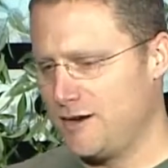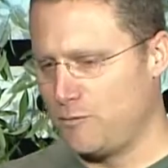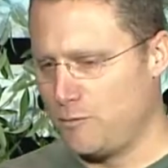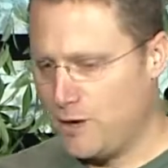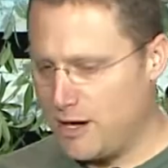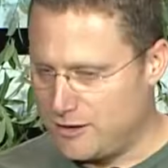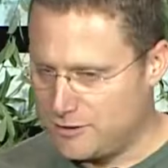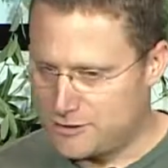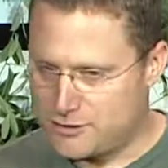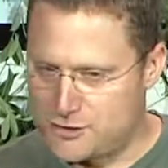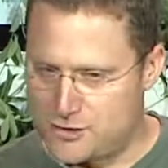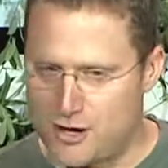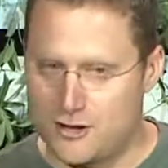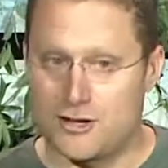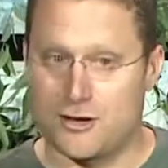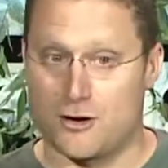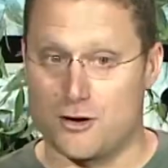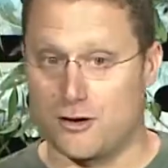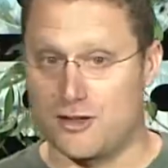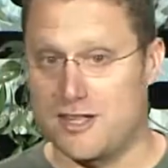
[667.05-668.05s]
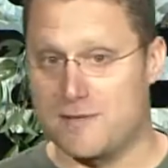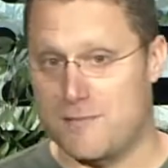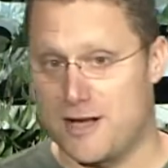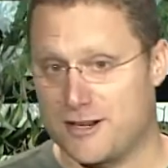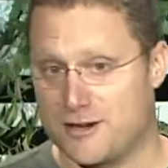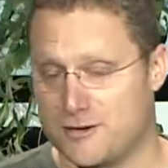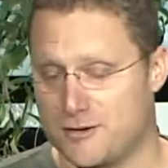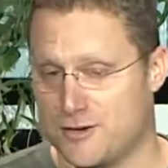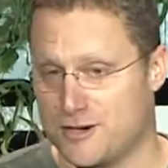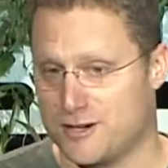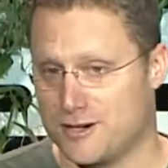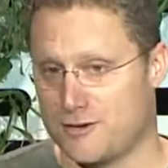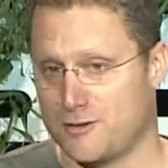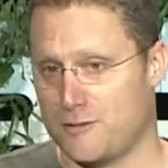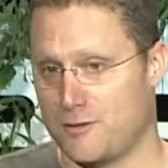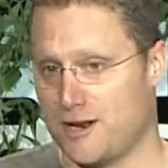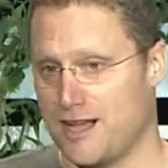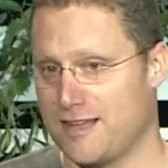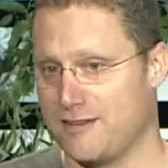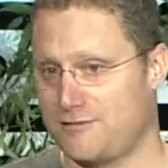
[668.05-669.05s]
well, started early in my career
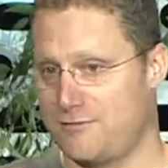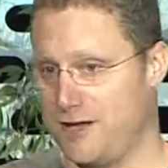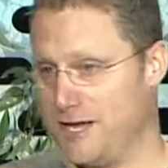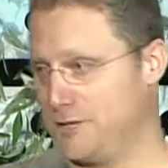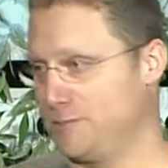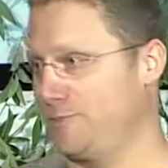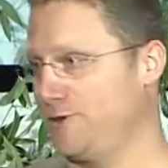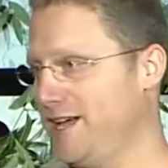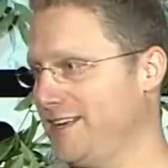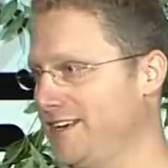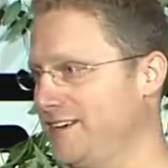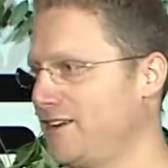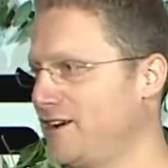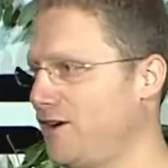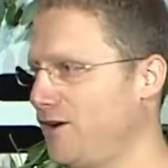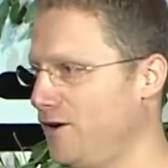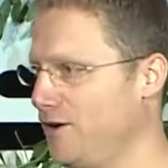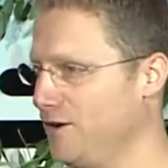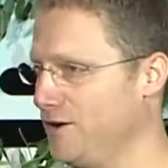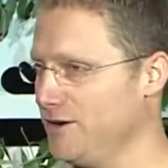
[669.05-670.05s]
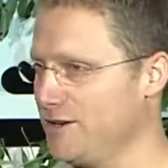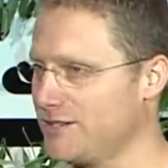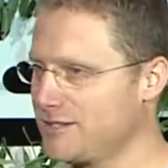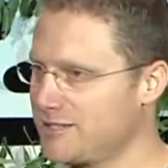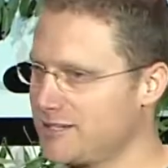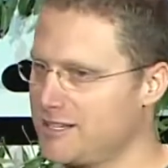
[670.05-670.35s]
when I face planted hard.